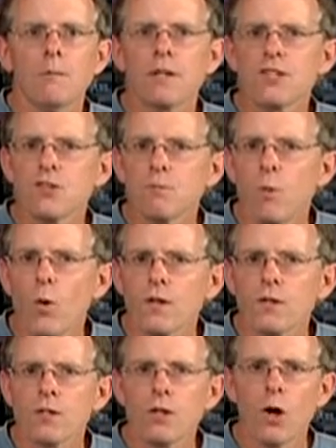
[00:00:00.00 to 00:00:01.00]
But it's
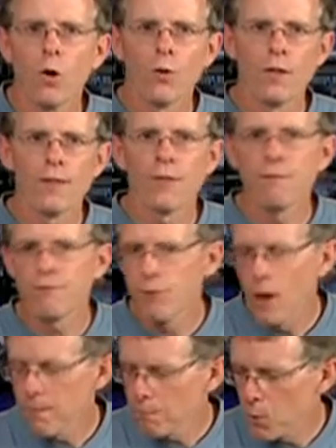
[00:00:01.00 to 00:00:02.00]
important to know that the
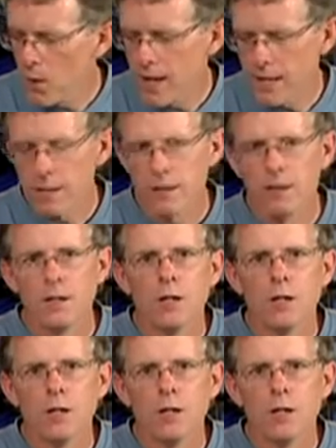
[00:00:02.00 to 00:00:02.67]
front brake